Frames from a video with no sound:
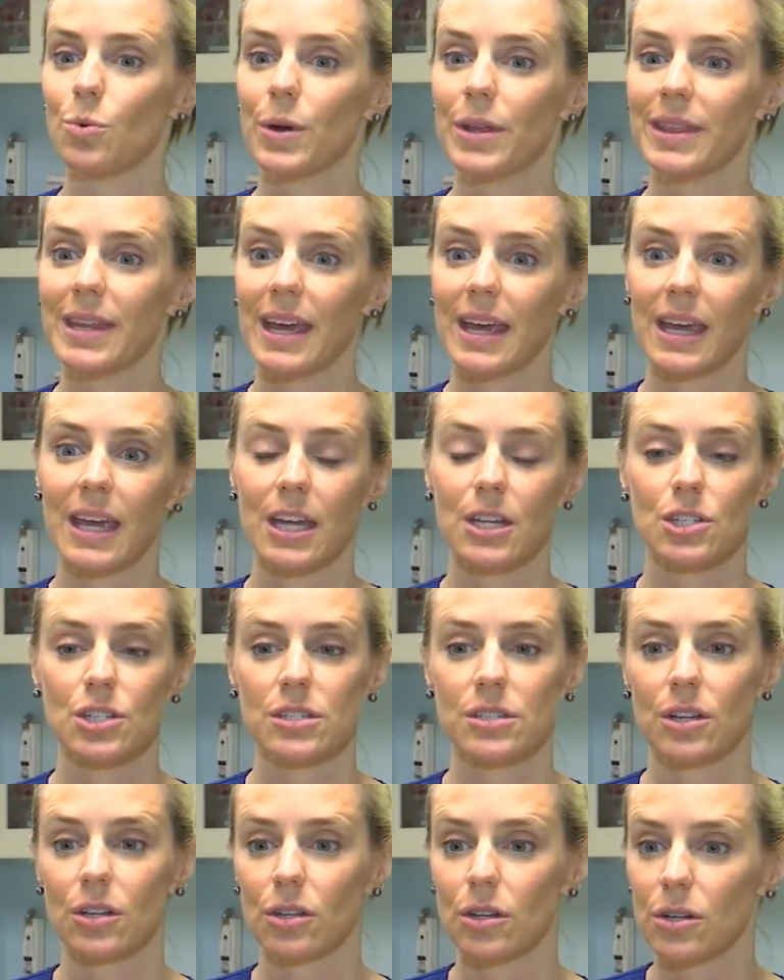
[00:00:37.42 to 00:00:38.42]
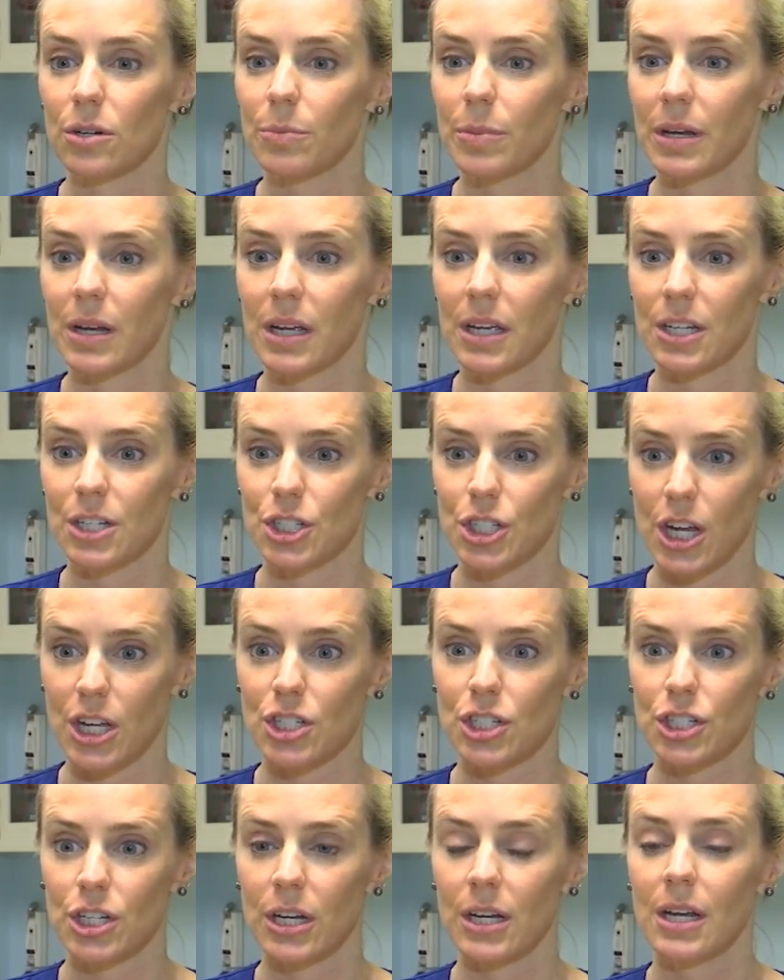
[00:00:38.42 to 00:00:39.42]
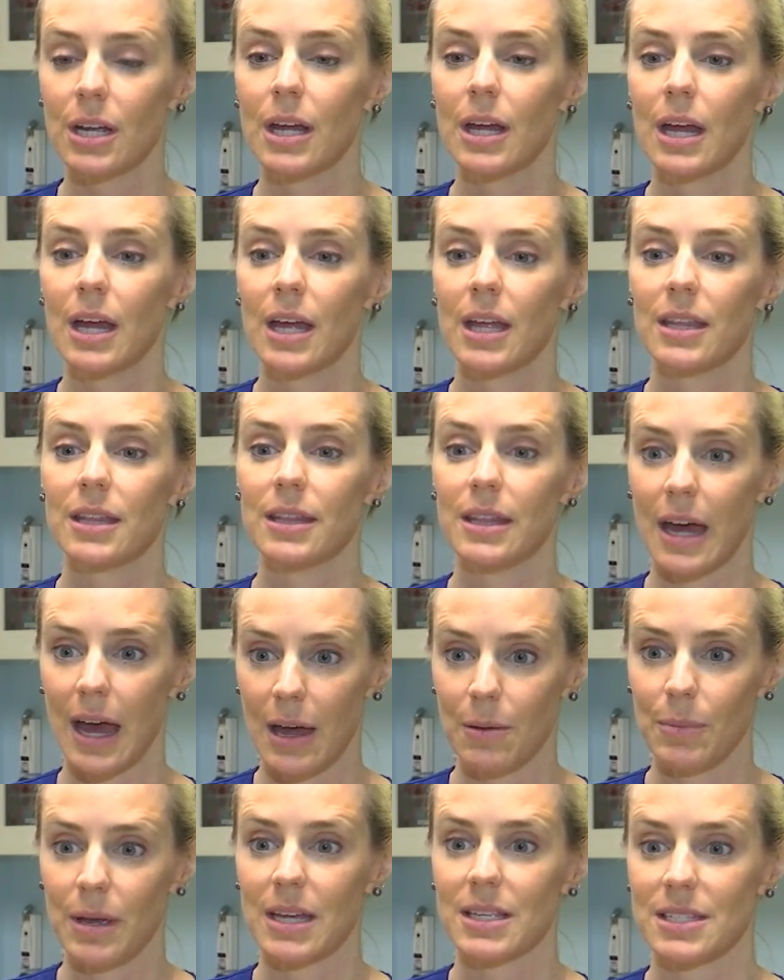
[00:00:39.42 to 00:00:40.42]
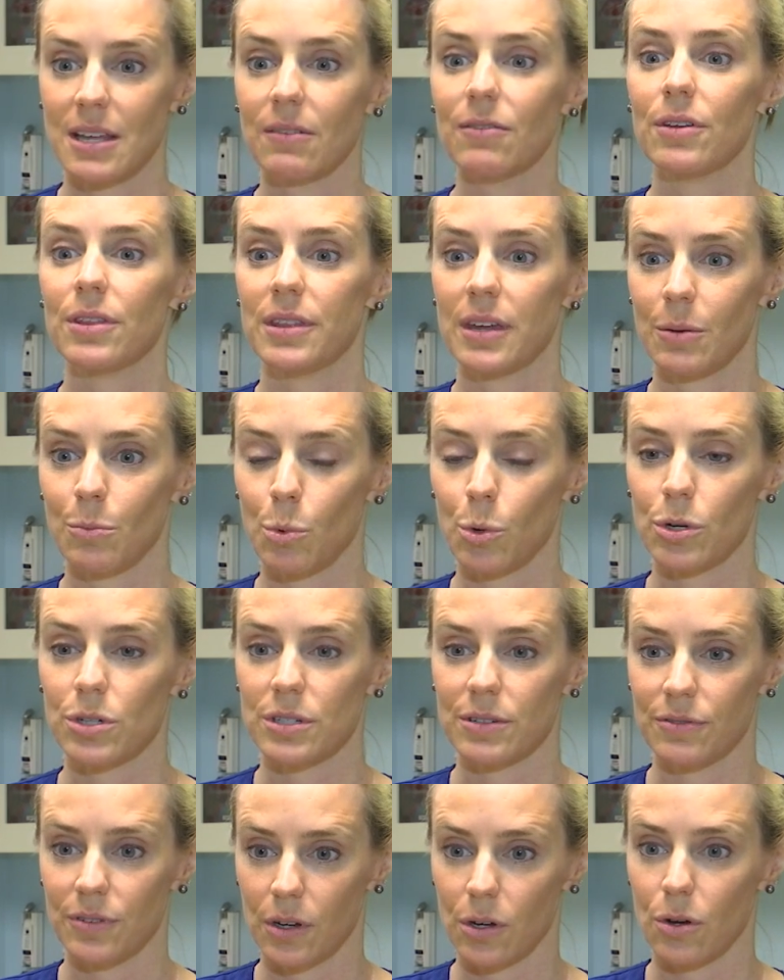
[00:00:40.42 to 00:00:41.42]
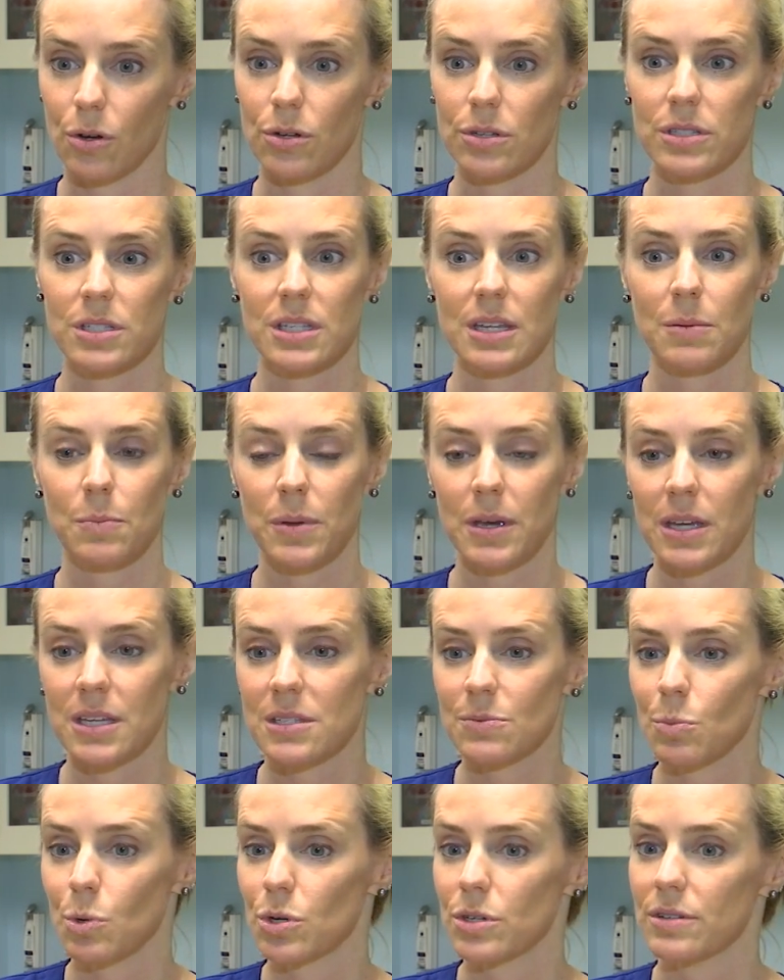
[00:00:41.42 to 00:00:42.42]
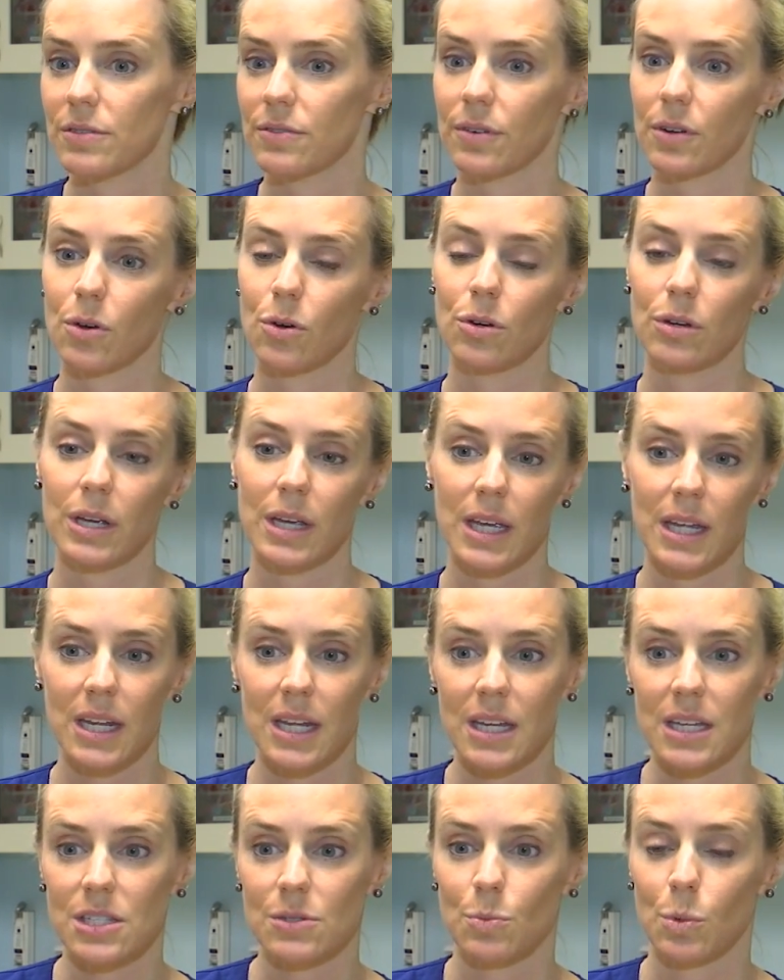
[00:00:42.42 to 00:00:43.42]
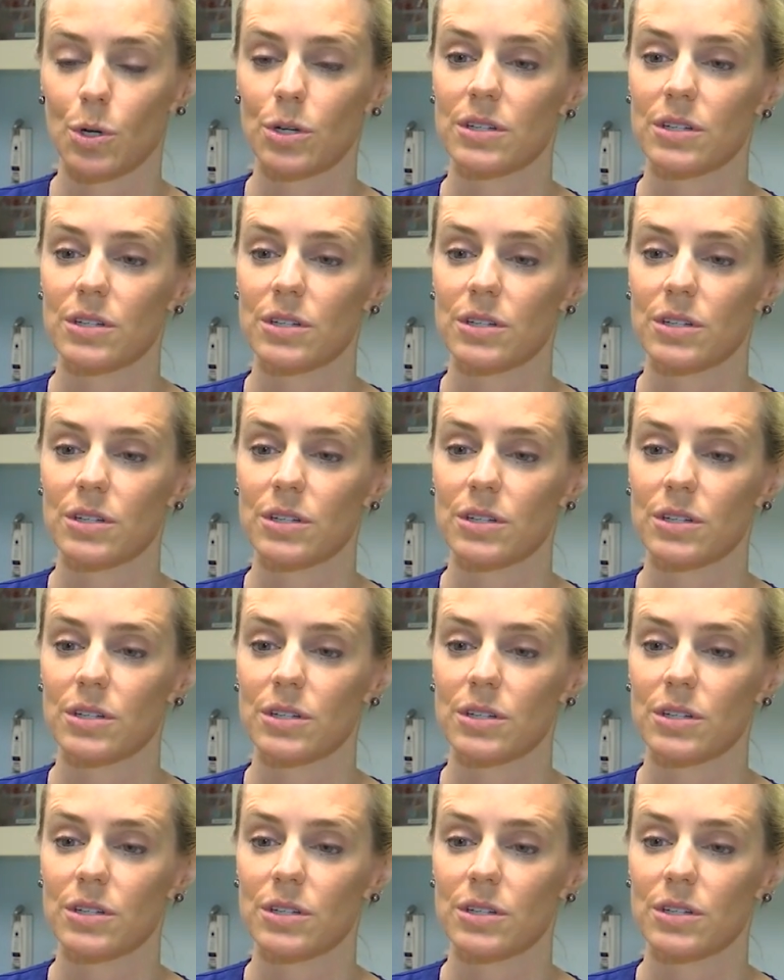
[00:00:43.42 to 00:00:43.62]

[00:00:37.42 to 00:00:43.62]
when they get just a little bit of congestion, that makes everything more difficult. Sleeping is more difficult, eating is more